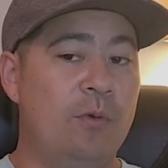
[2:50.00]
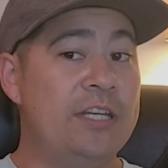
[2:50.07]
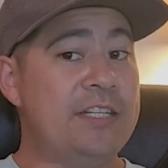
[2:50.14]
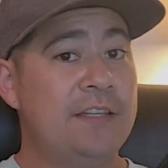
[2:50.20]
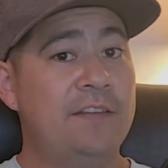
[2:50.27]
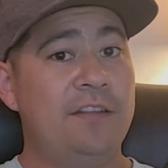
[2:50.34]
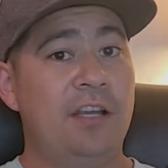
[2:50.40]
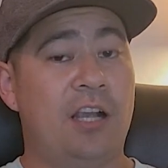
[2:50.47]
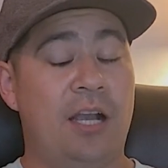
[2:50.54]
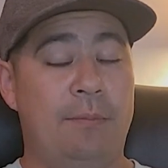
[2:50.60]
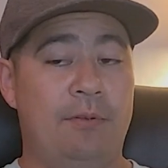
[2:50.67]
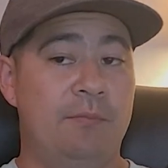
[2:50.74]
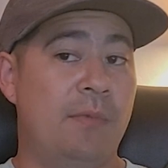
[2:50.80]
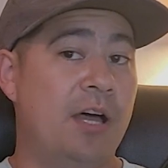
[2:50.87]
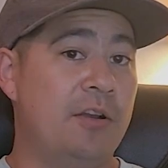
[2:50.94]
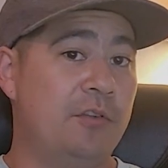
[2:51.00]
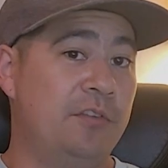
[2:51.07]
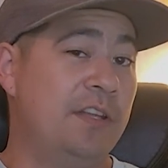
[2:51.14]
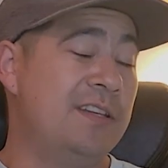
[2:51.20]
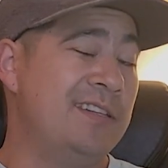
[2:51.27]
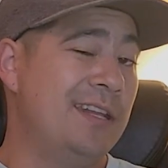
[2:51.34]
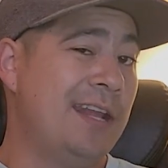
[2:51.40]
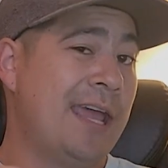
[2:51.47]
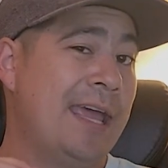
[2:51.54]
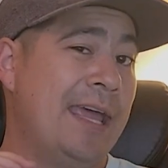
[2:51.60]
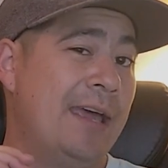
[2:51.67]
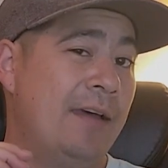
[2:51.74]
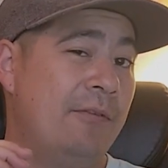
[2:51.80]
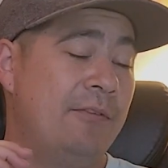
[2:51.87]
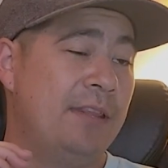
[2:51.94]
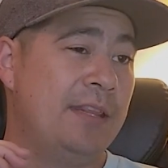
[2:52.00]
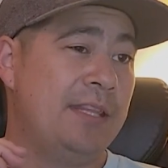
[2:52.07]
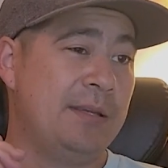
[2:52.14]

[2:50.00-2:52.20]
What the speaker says: we did see a couple models that did have